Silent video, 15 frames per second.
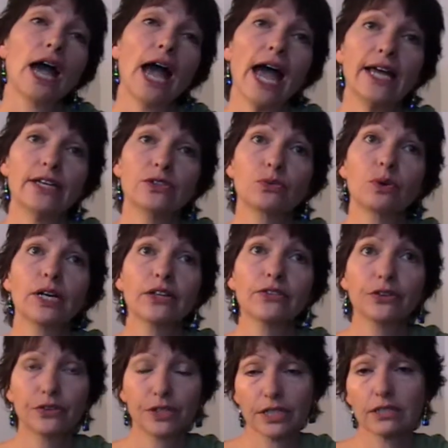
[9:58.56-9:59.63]
And one of
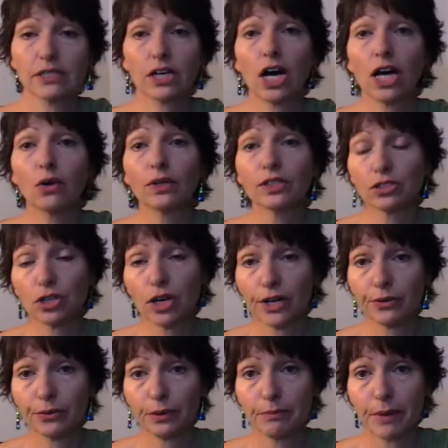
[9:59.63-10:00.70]
the things that I always try
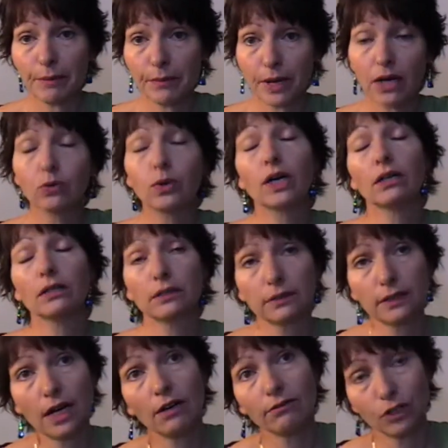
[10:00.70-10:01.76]
to remember,
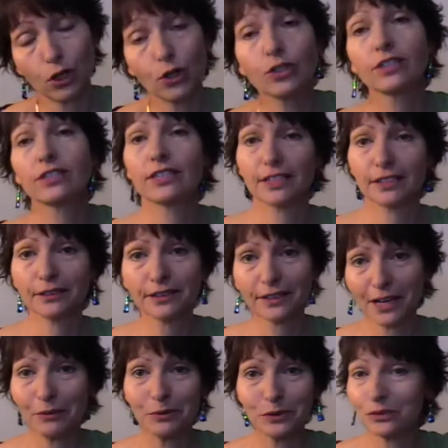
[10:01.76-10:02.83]
I've learnt to
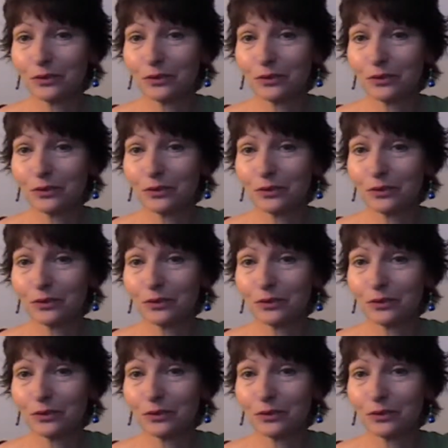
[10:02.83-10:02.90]
come,